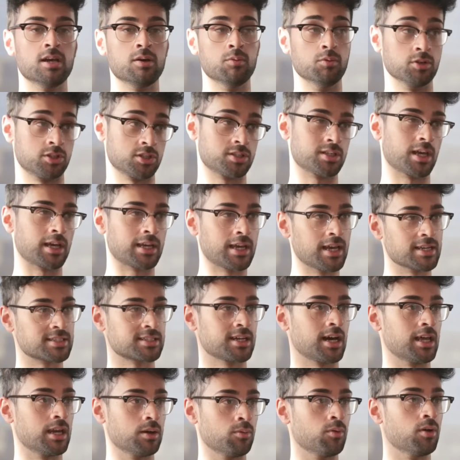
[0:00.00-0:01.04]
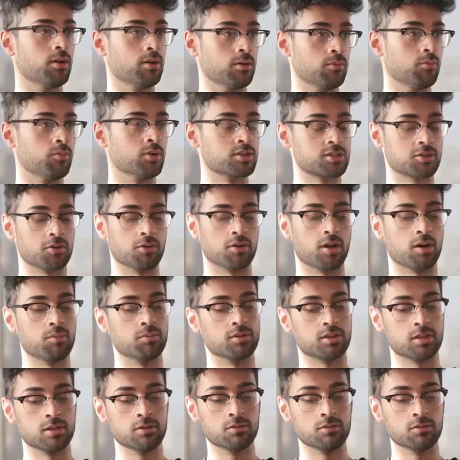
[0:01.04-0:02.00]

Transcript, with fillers: which is I guess kind of what, what's going on with